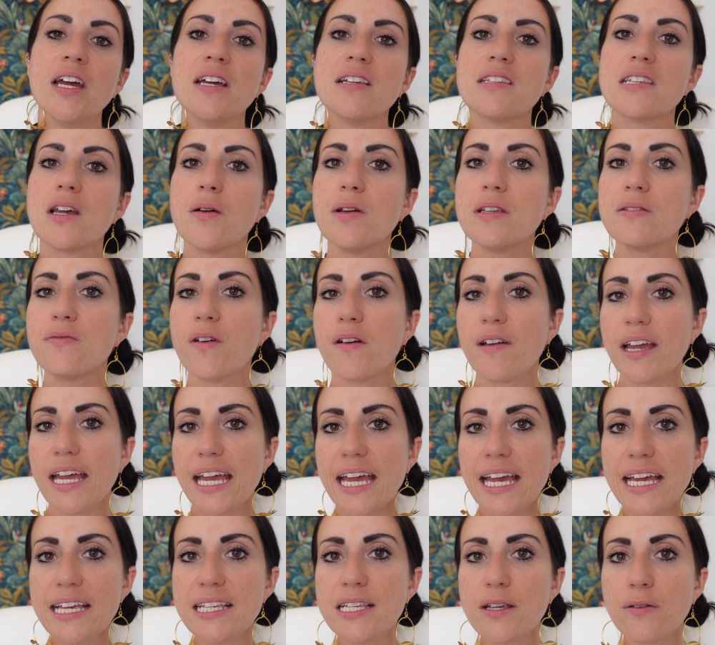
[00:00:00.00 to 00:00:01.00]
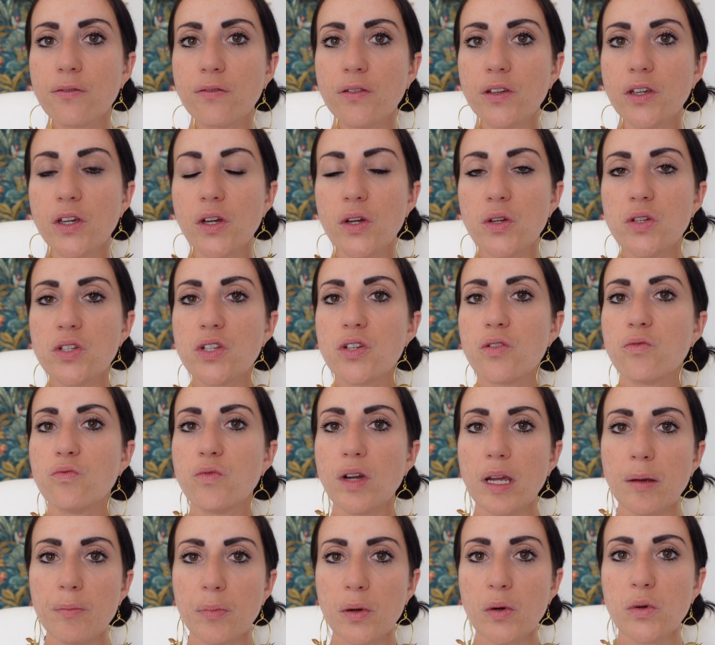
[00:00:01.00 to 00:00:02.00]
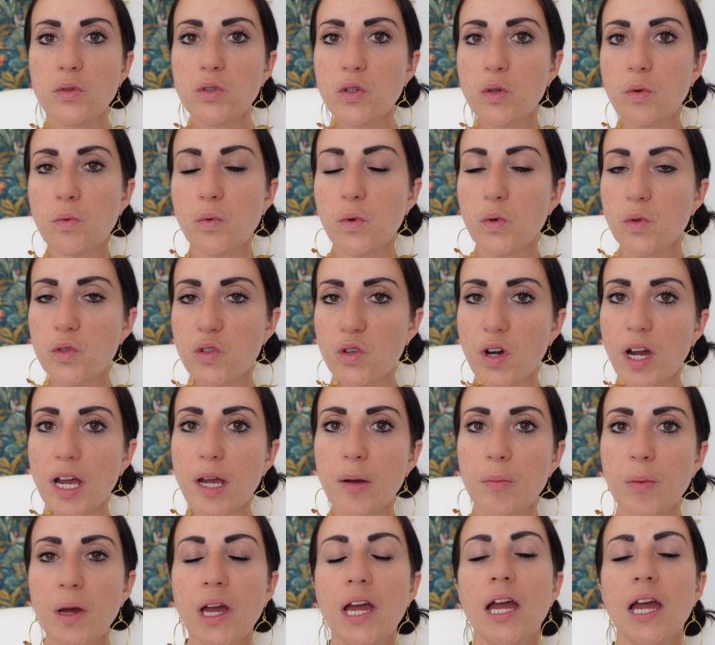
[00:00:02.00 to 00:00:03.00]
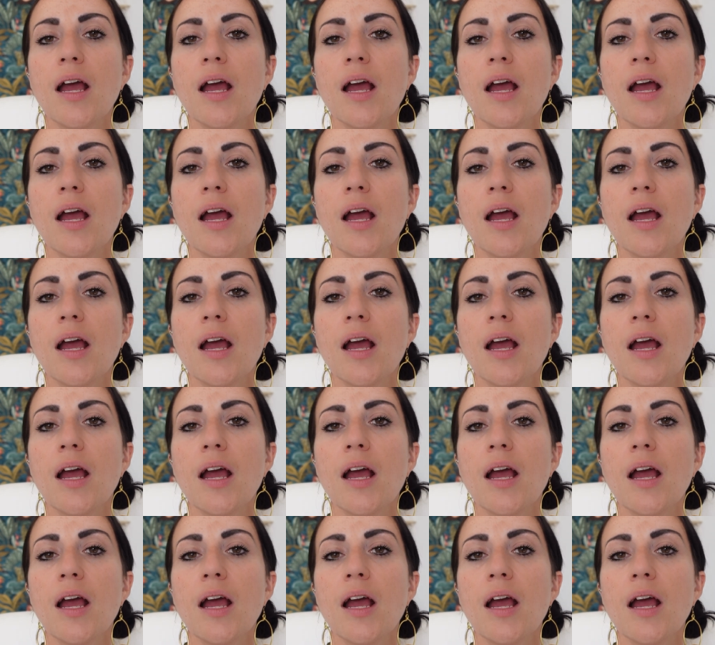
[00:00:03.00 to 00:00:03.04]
So it's very easy for you to rebuild your wardrobe.